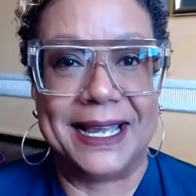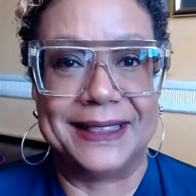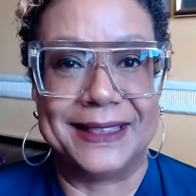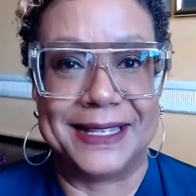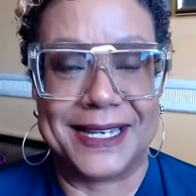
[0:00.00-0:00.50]
at
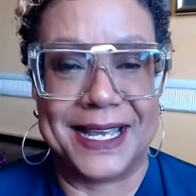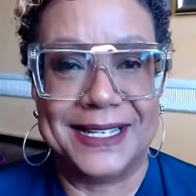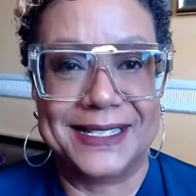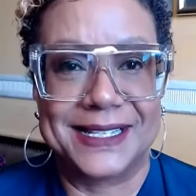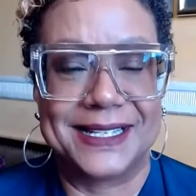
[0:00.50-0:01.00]
the
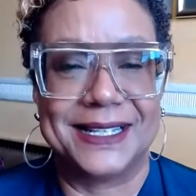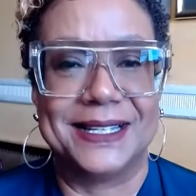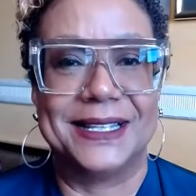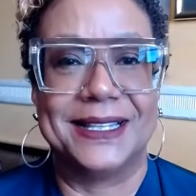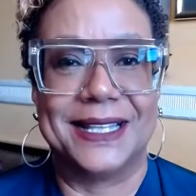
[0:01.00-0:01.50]
desk
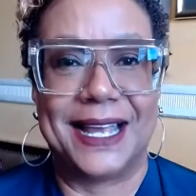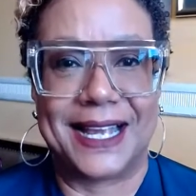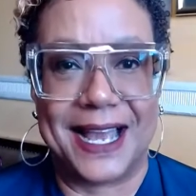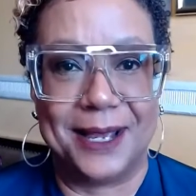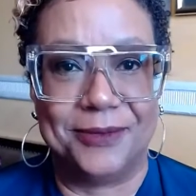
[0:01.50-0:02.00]
like
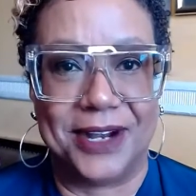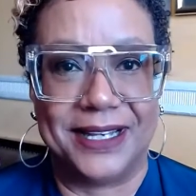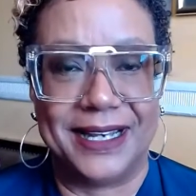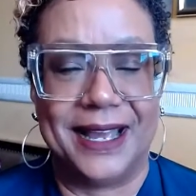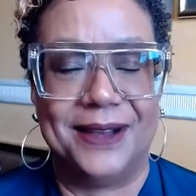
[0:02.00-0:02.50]
I am right
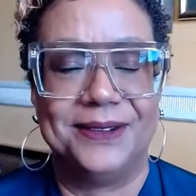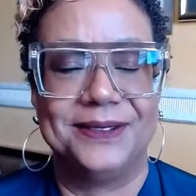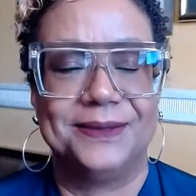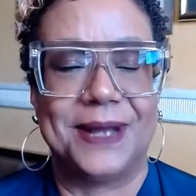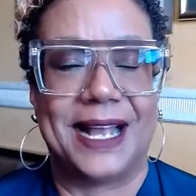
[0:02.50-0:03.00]
now.
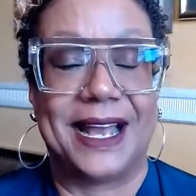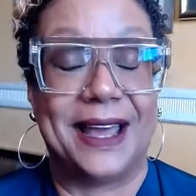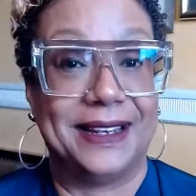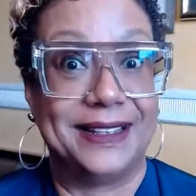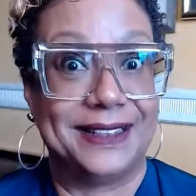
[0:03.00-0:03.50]
I
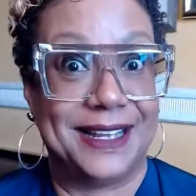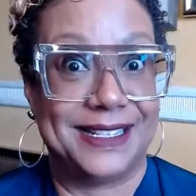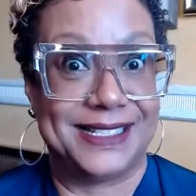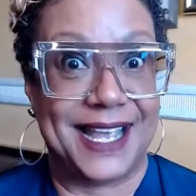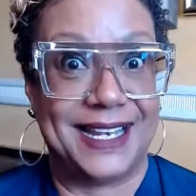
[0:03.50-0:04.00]
got a
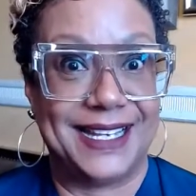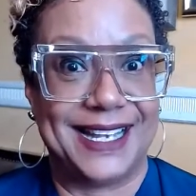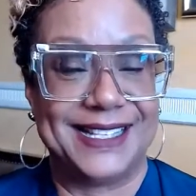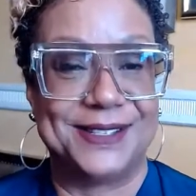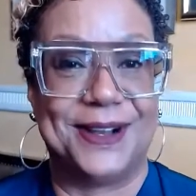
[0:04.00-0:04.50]
standing
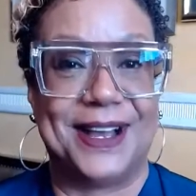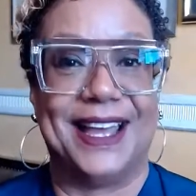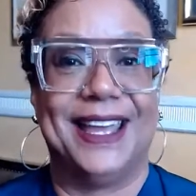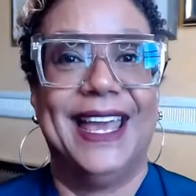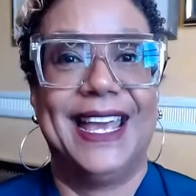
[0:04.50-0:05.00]
desk, so
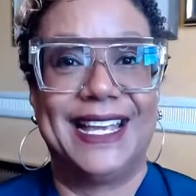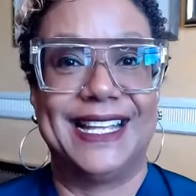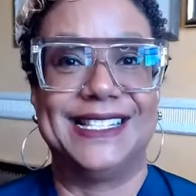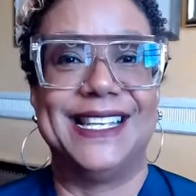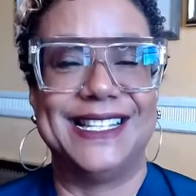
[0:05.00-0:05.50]
I can
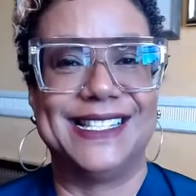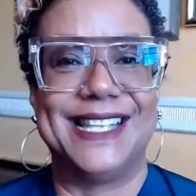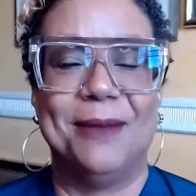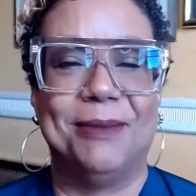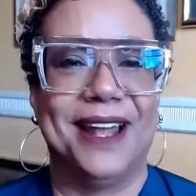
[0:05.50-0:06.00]
sit and
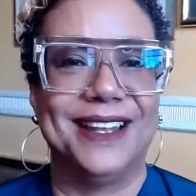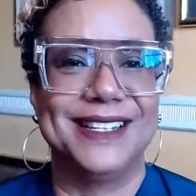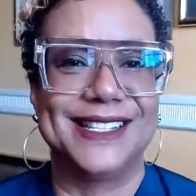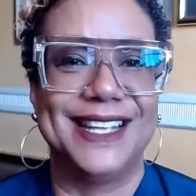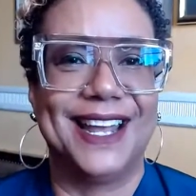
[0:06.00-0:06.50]
stand, but
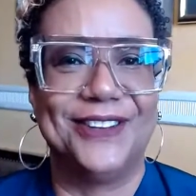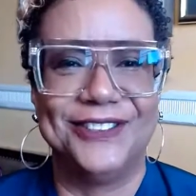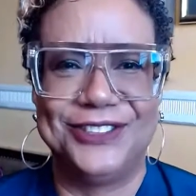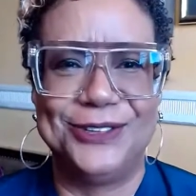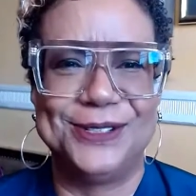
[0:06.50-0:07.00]
honestly, I
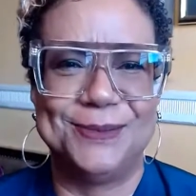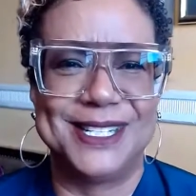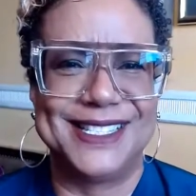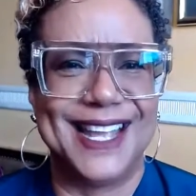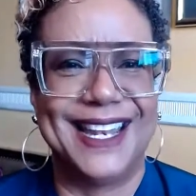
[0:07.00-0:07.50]
don't do as much
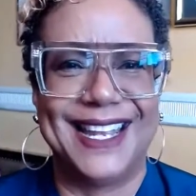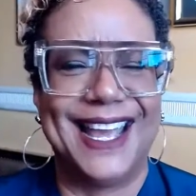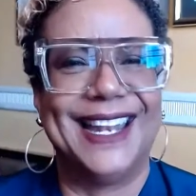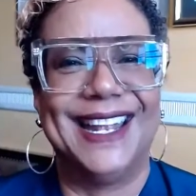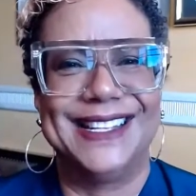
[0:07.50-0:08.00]
standing at
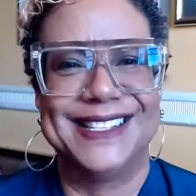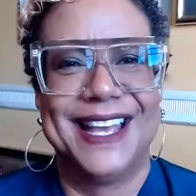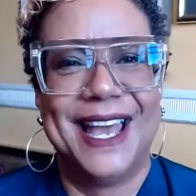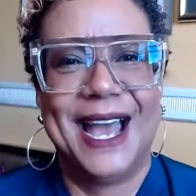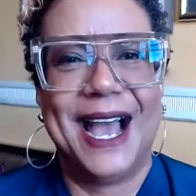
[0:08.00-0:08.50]
it as
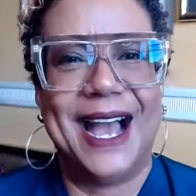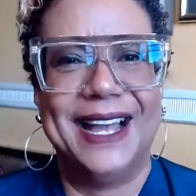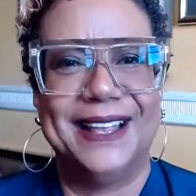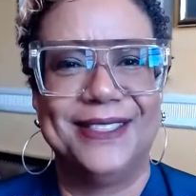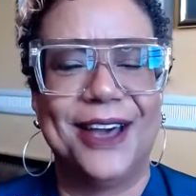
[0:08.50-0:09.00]

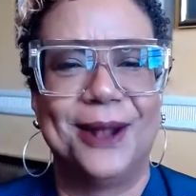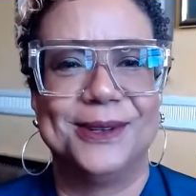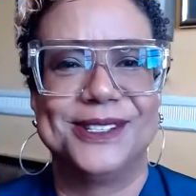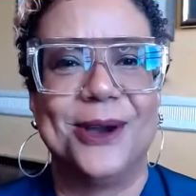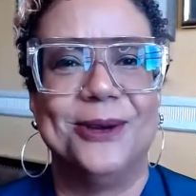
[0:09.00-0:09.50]
I thought I was
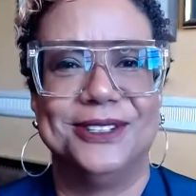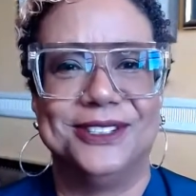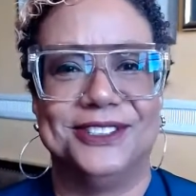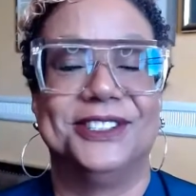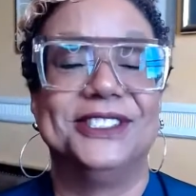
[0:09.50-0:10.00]
going to.
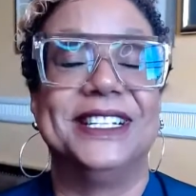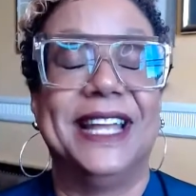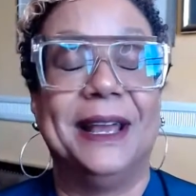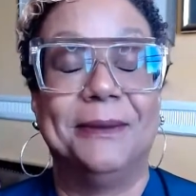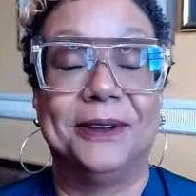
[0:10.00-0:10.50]
So
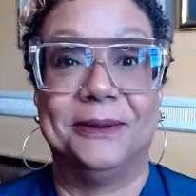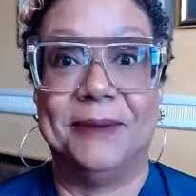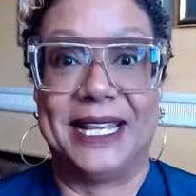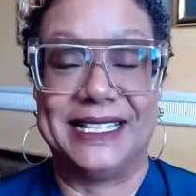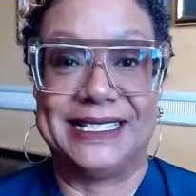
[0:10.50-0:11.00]
today I'm going to
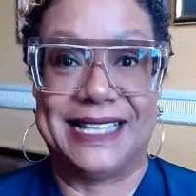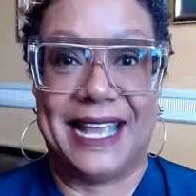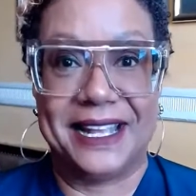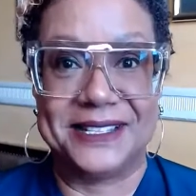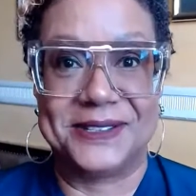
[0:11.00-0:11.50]
make it
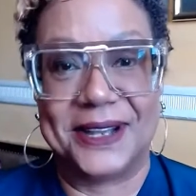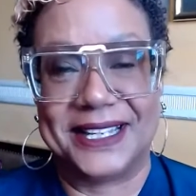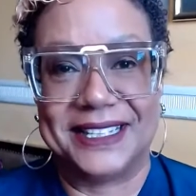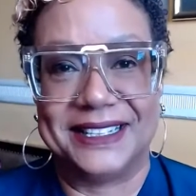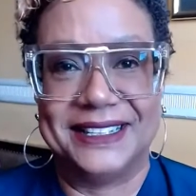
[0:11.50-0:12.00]
stand so I
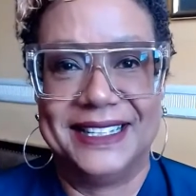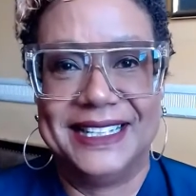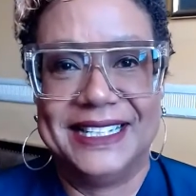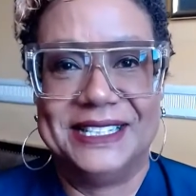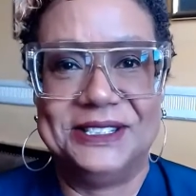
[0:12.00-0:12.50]
can
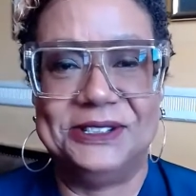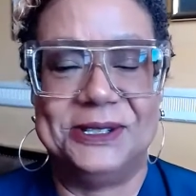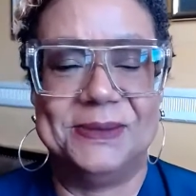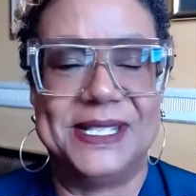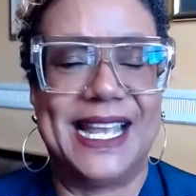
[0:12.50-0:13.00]
do
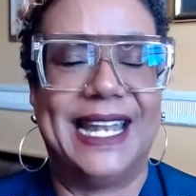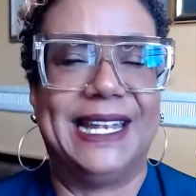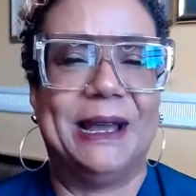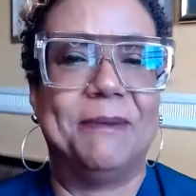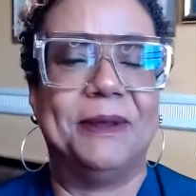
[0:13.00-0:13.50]
some standing
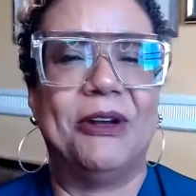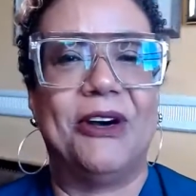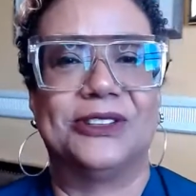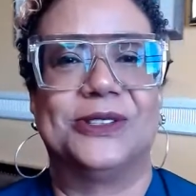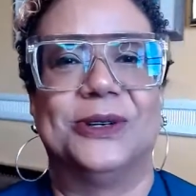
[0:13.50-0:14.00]
up and
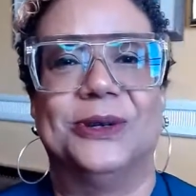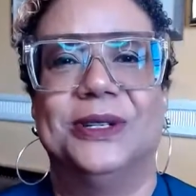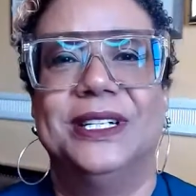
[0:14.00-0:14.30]
also